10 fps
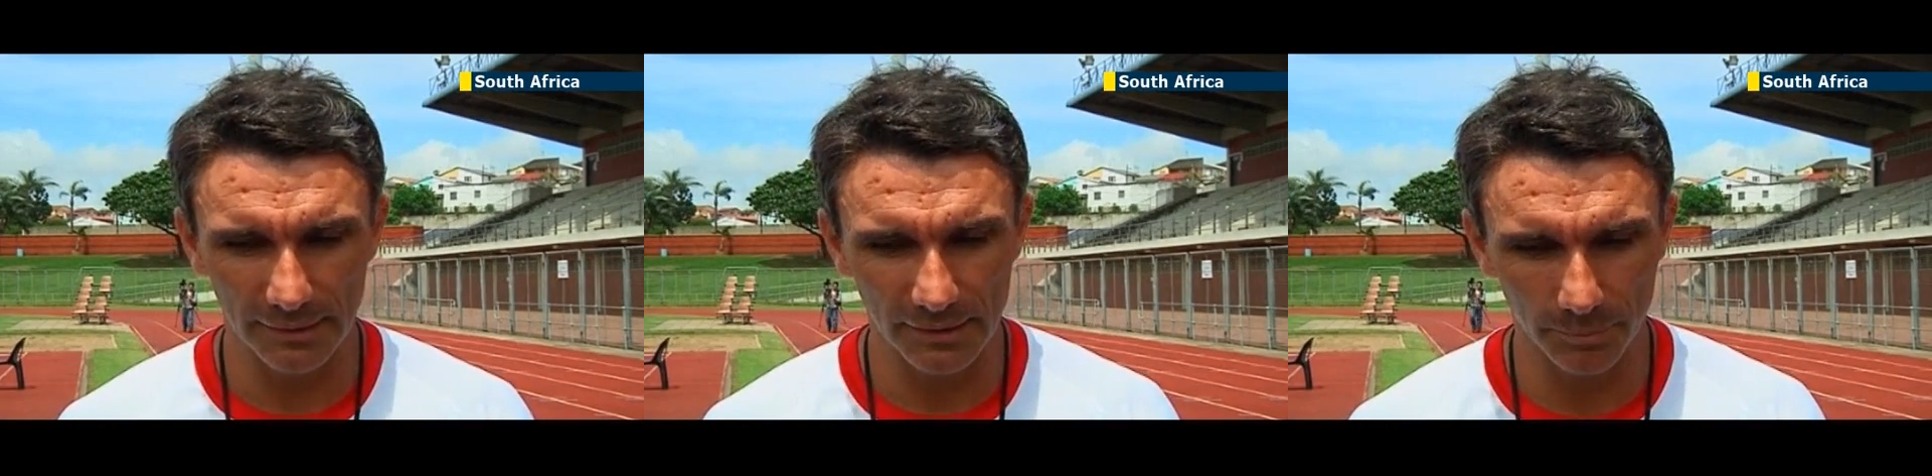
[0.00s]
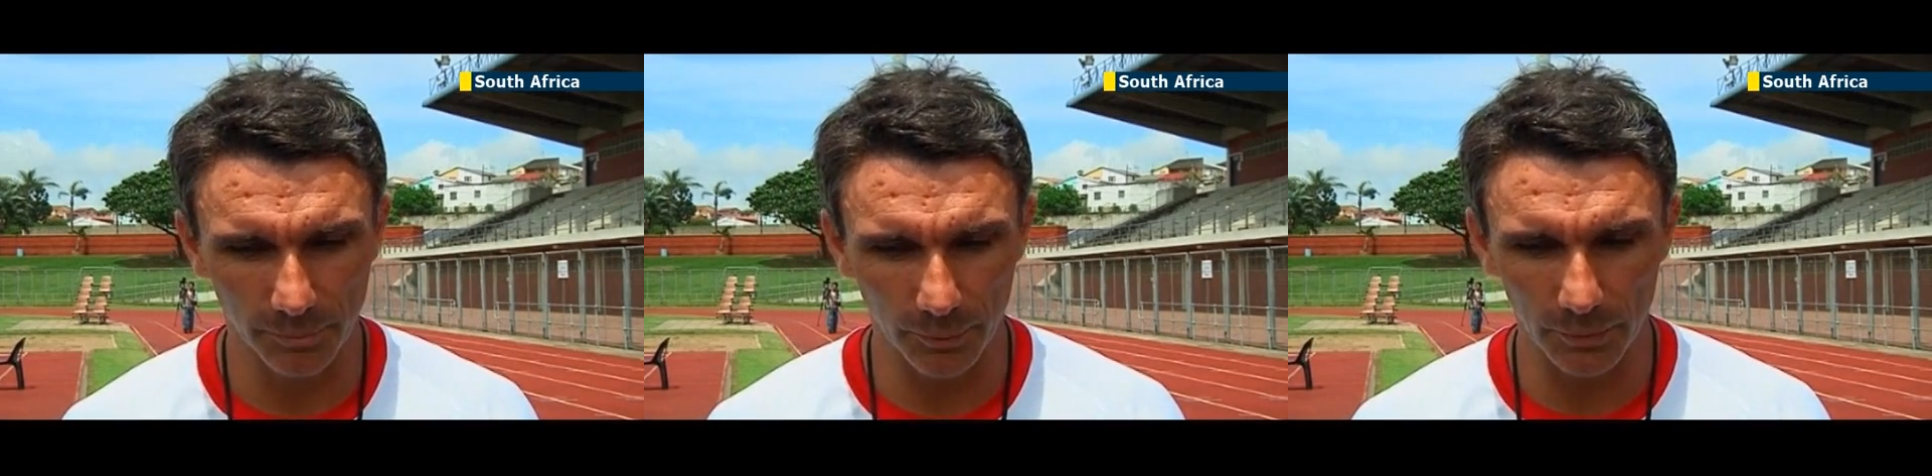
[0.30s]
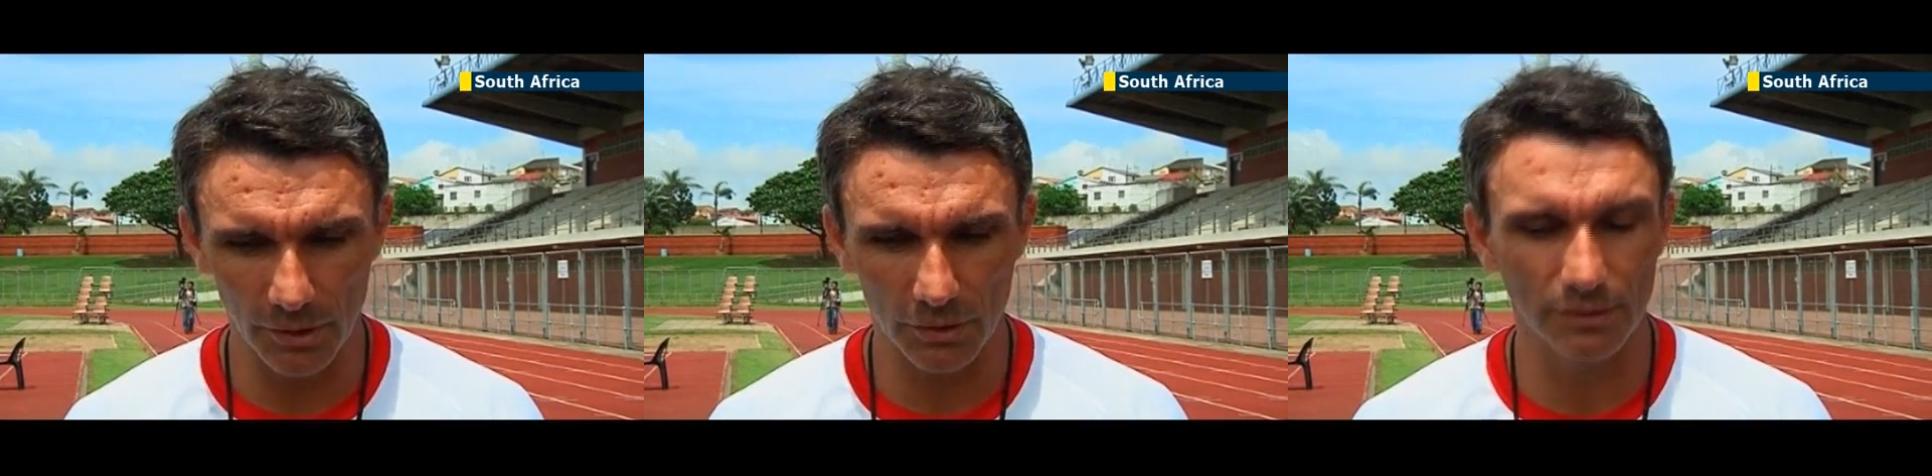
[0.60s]
these
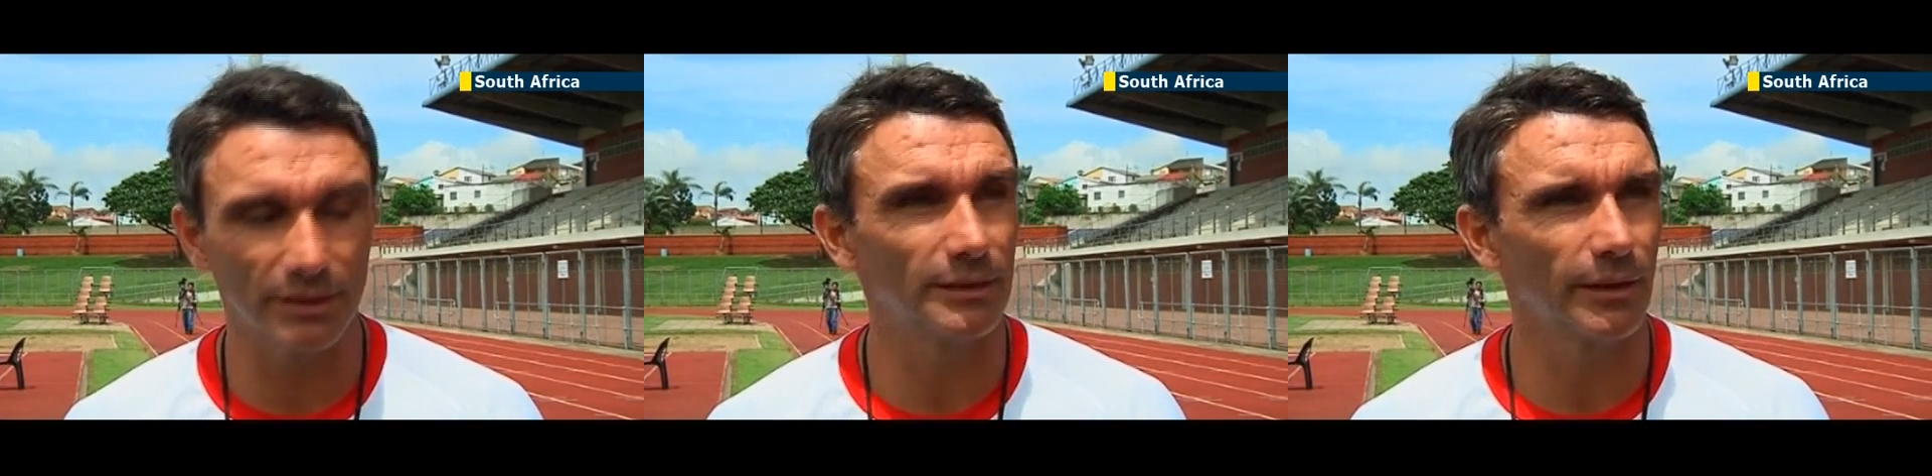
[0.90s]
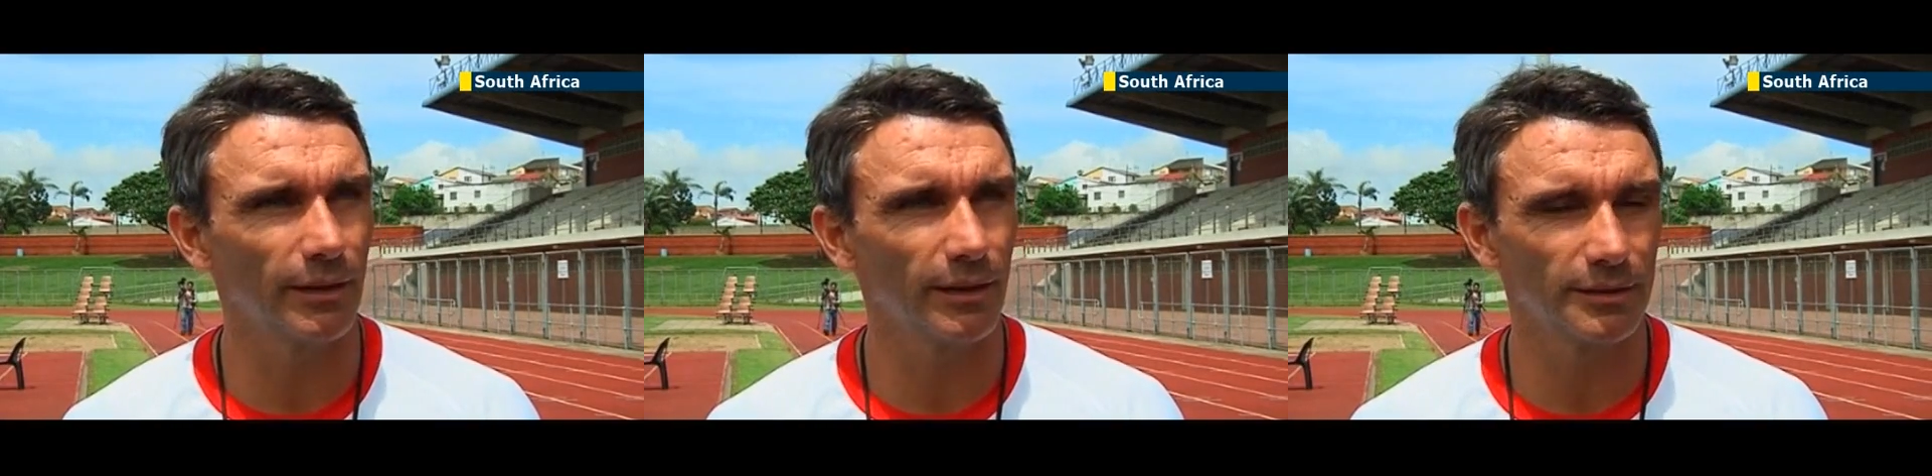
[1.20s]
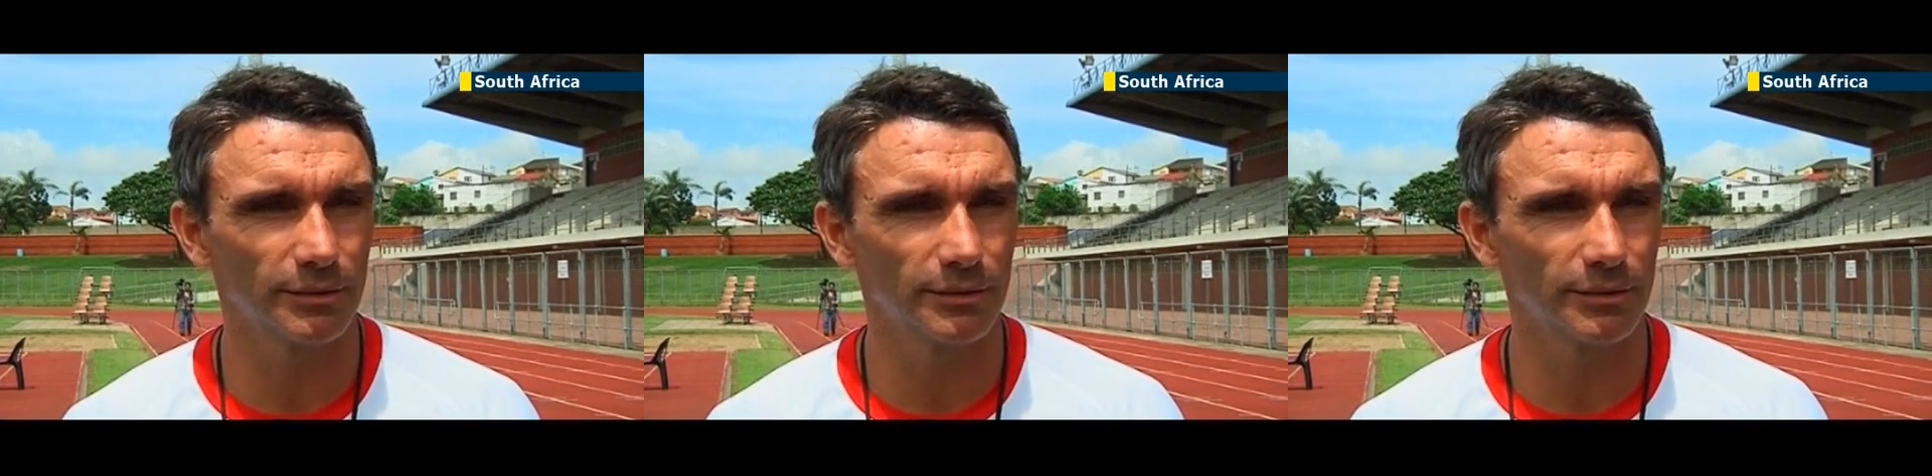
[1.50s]
populations that are